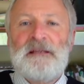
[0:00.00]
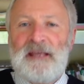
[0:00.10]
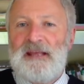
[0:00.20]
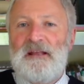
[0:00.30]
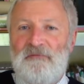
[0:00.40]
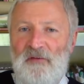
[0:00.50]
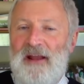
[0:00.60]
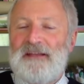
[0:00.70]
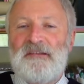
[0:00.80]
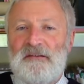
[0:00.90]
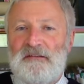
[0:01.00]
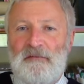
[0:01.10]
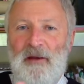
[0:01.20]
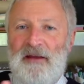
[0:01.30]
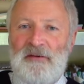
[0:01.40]
key factors
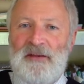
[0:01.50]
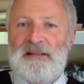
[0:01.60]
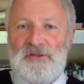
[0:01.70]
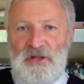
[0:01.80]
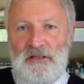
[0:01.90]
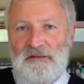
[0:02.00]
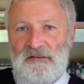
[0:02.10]
about an engine,